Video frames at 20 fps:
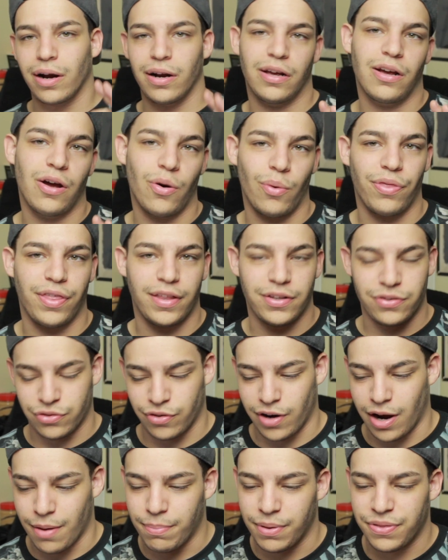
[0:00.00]
gonna go with
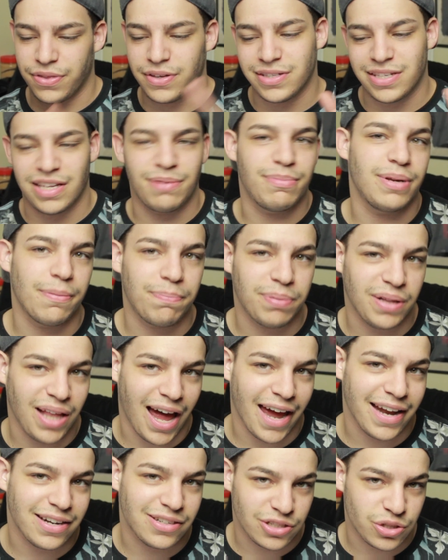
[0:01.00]
Instagram, but these can be
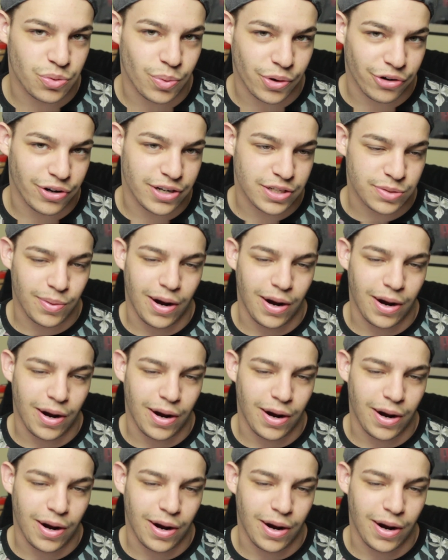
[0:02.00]
applied to Twitter as